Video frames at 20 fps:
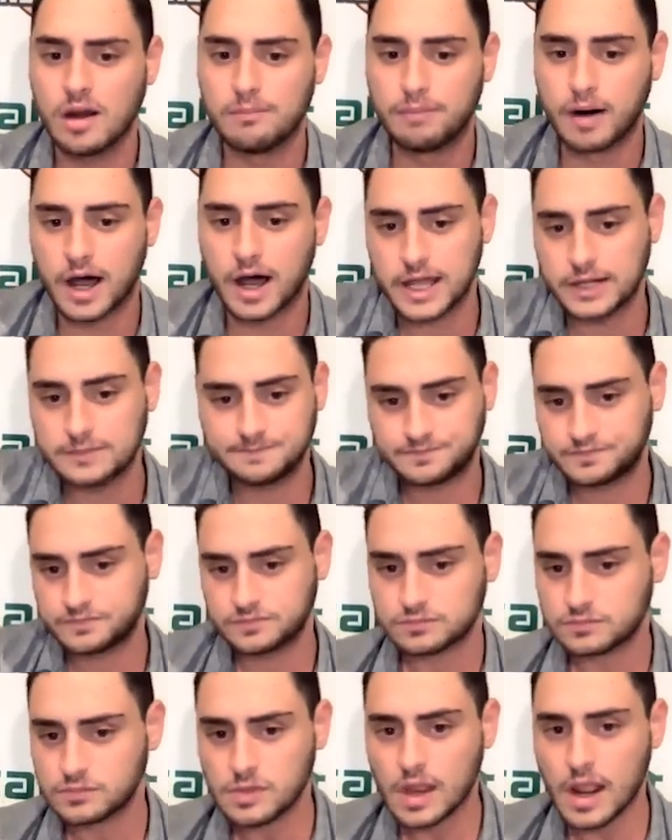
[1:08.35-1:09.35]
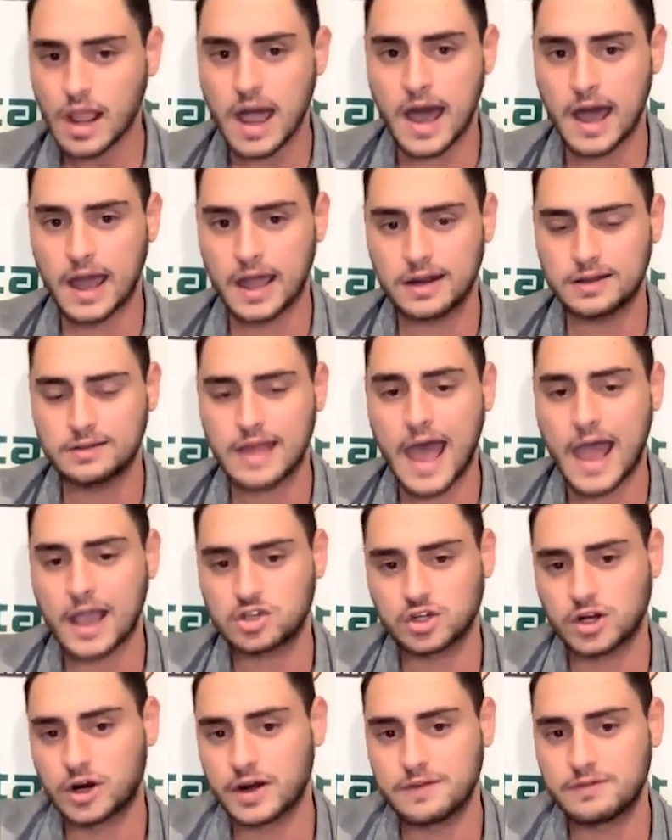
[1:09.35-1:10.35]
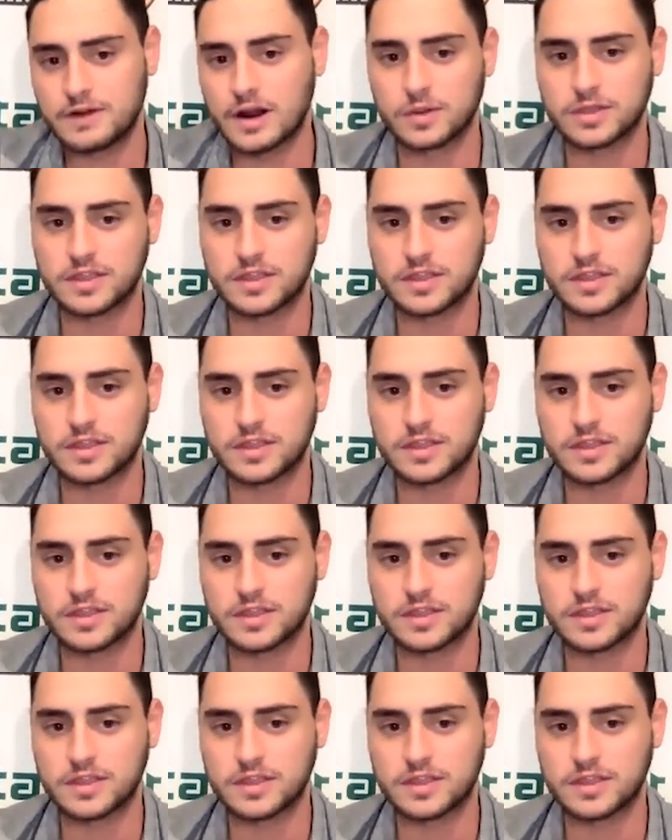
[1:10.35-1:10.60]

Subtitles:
But I actually don't even know